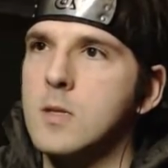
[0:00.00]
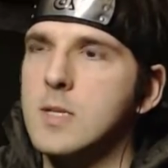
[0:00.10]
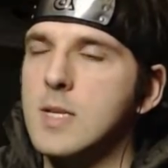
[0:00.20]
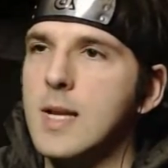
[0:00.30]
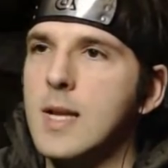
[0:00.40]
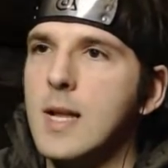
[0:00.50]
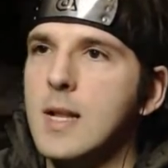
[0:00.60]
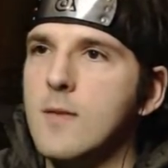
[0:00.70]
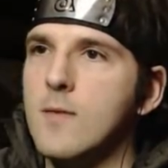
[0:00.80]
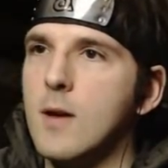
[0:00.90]
Did I get
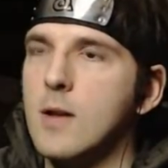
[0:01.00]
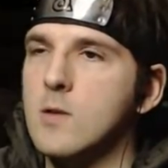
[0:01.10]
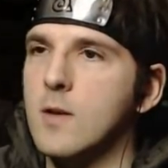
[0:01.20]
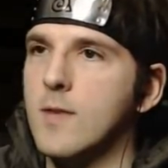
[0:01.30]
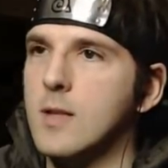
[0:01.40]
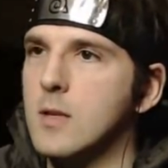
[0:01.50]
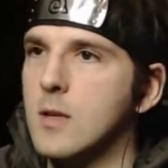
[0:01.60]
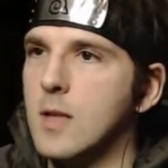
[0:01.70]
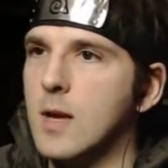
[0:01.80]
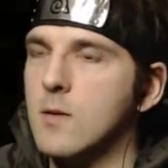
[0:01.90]
any? I'm trying to think.
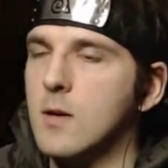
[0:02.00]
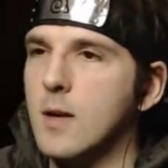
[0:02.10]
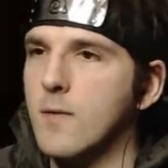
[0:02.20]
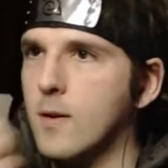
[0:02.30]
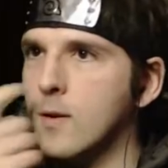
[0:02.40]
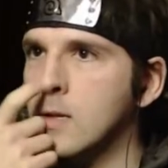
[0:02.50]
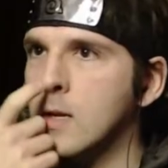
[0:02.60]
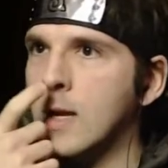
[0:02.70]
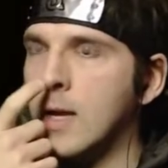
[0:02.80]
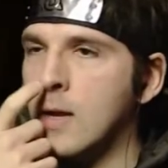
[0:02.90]
No, no, I think I did.
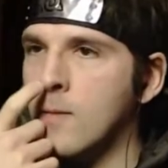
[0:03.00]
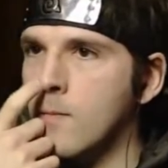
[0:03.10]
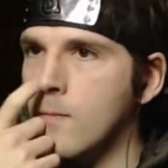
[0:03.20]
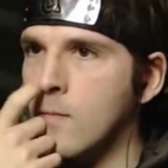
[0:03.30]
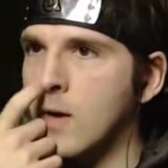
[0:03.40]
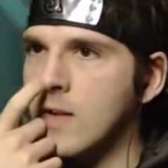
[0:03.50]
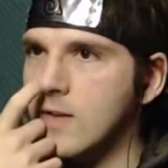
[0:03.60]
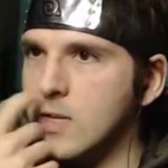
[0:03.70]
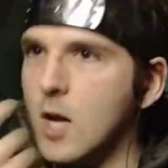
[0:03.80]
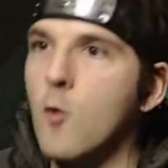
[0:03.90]
I get. I can
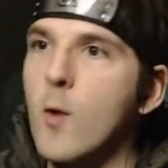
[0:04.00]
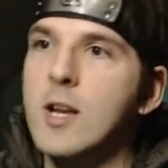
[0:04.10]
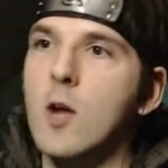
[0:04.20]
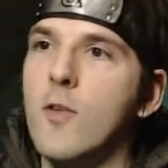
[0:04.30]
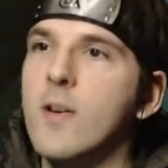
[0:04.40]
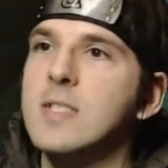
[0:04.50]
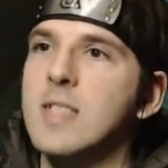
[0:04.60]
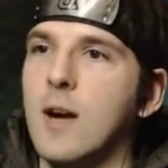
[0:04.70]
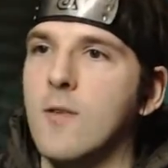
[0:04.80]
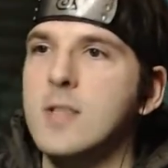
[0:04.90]
just. Oh wait, no, there is
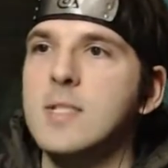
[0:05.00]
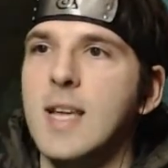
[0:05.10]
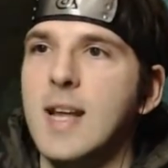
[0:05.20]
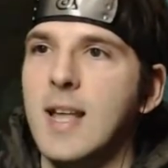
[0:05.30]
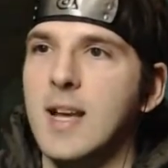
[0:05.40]
now a reason to get in here.